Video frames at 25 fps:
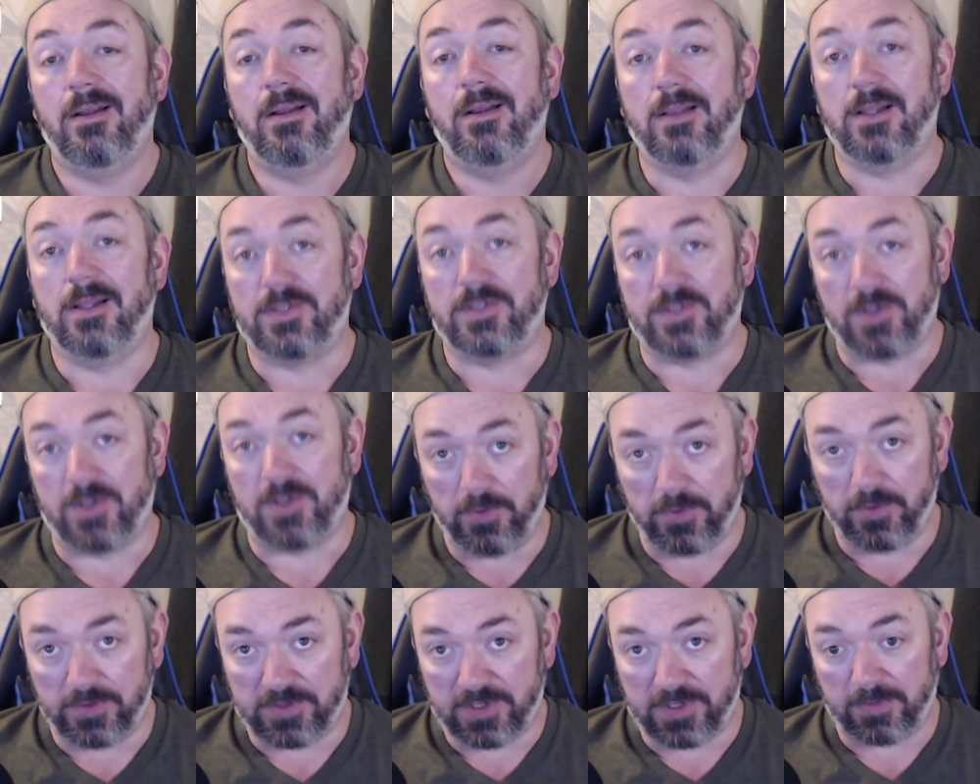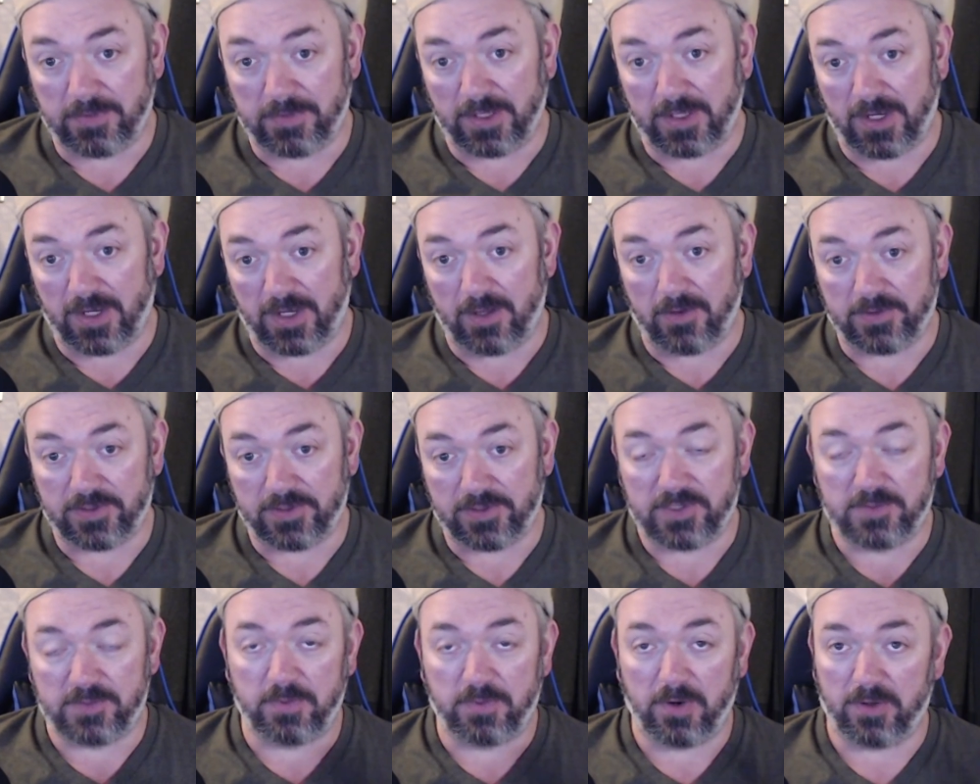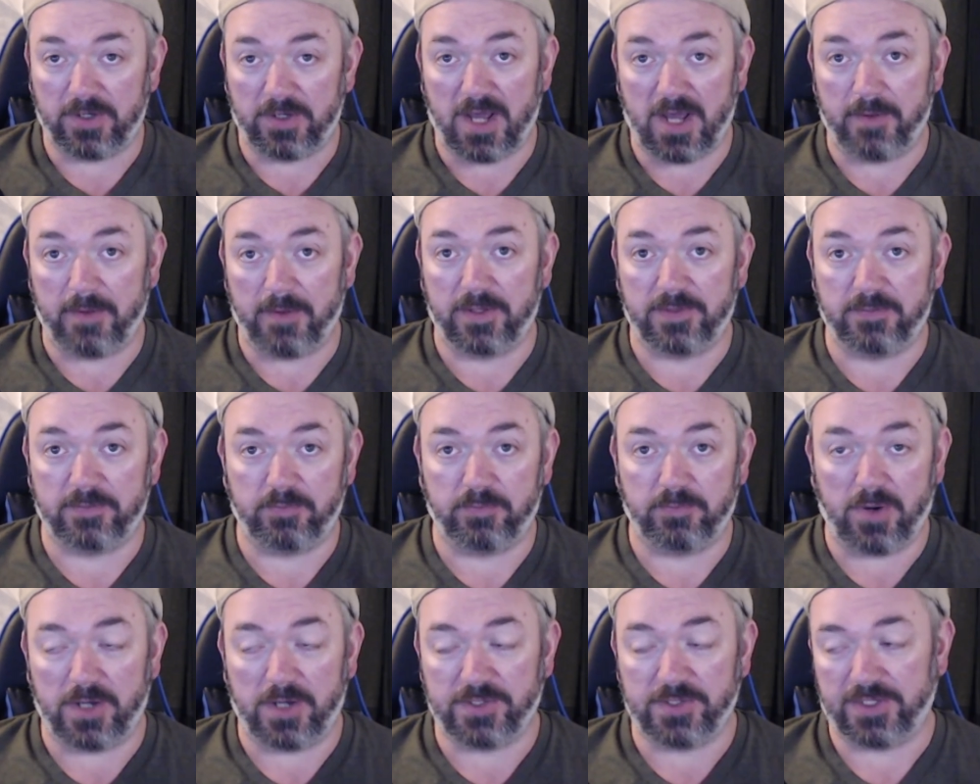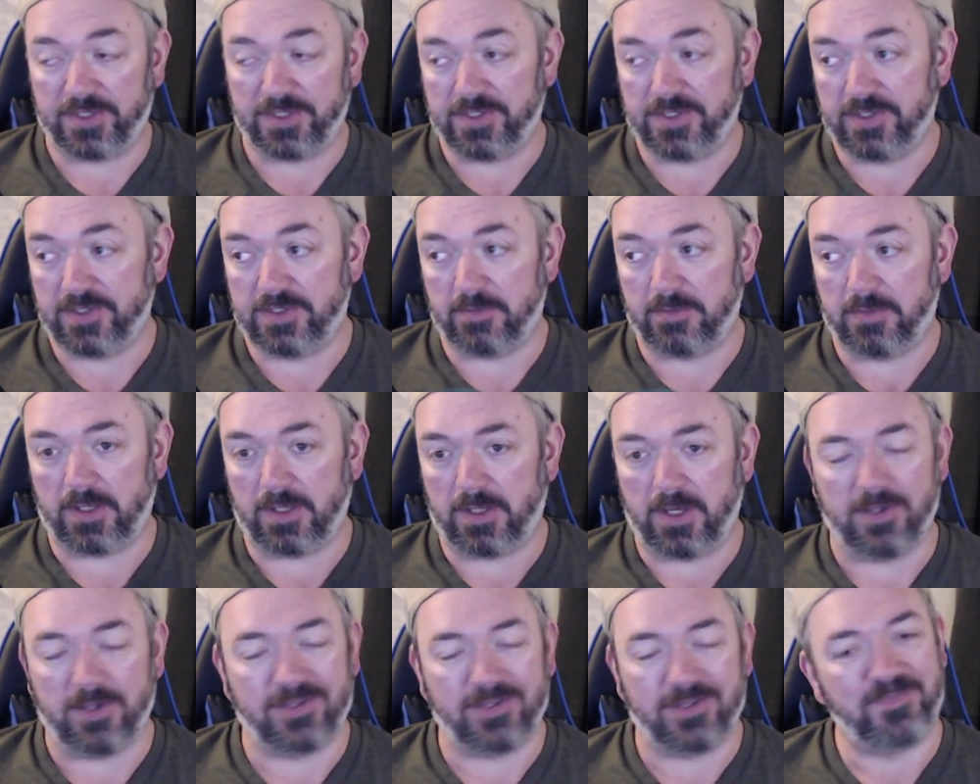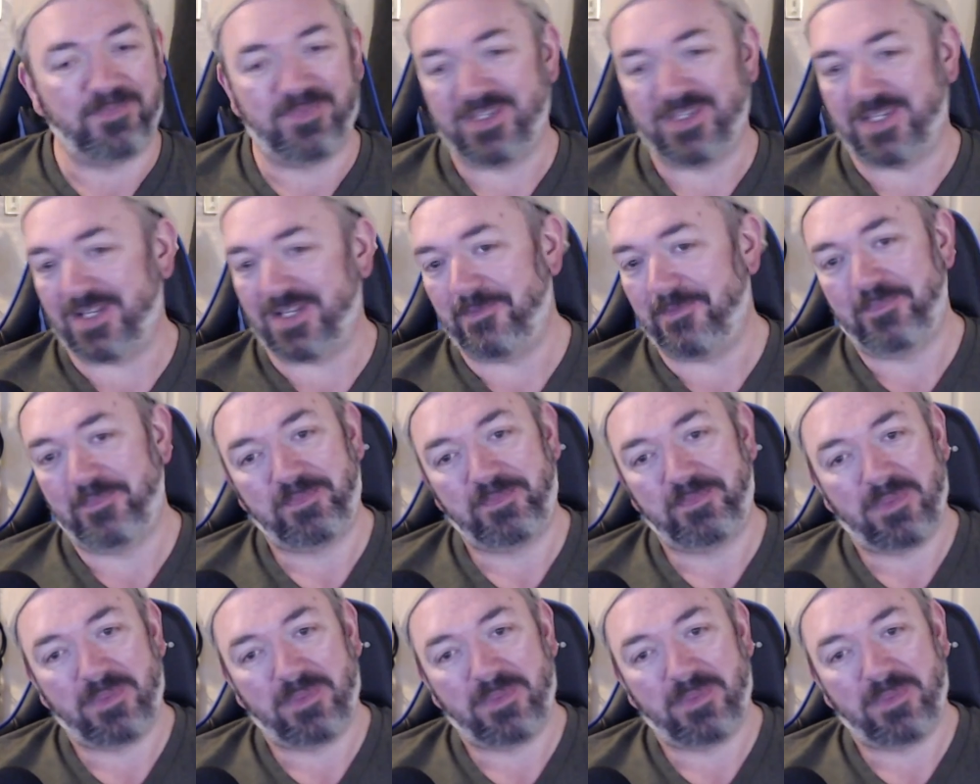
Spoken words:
let's go do something else. Let's put our time and projects into something else. See,